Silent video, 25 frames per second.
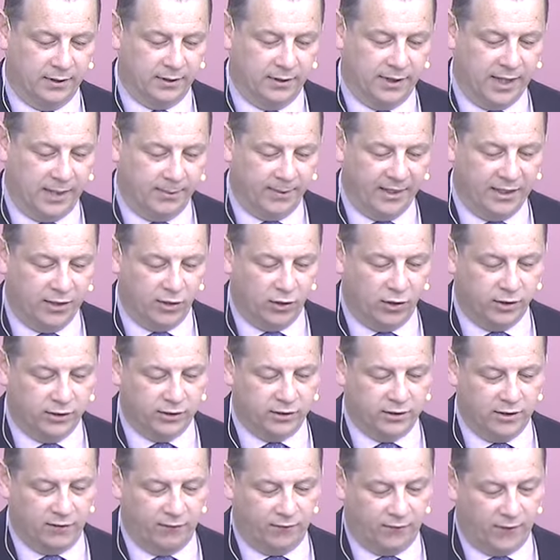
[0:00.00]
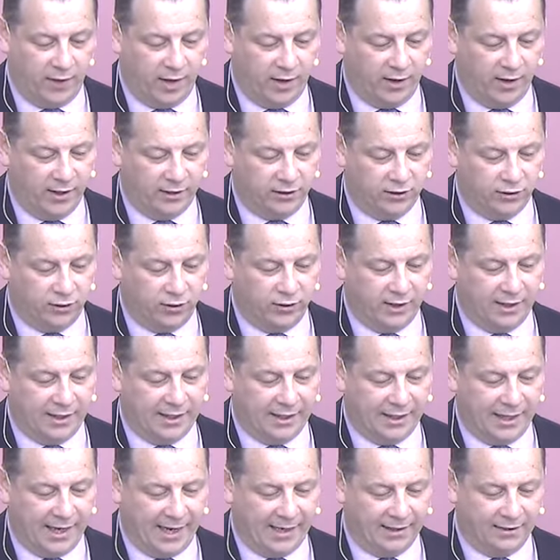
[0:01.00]
Let me not defer it or
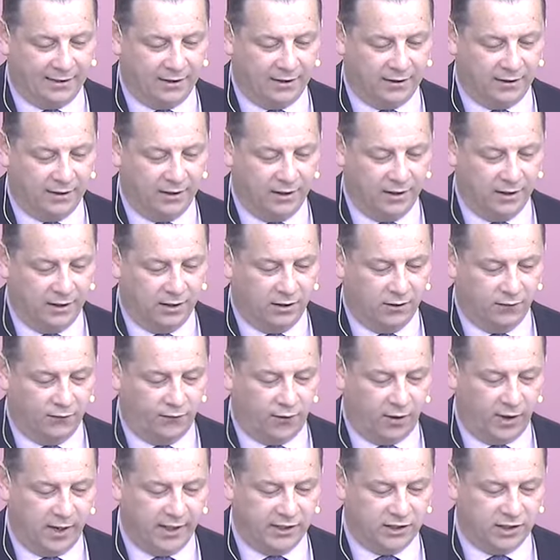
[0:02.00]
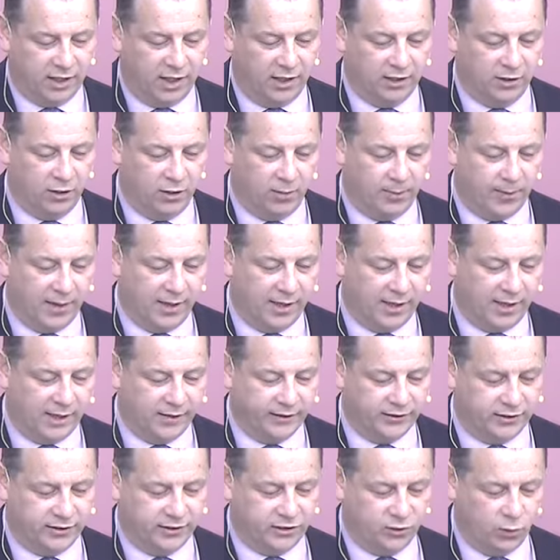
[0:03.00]
neglect it, for I shall not
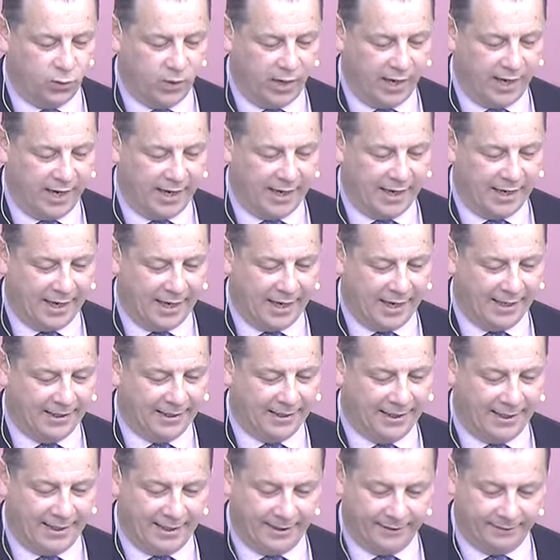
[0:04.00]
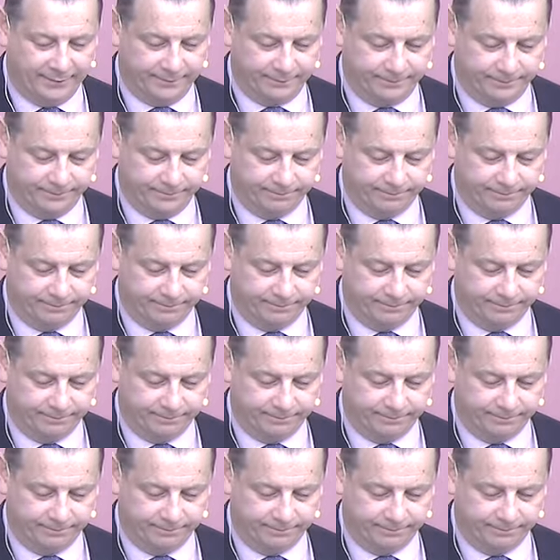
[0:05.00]
pass this way again.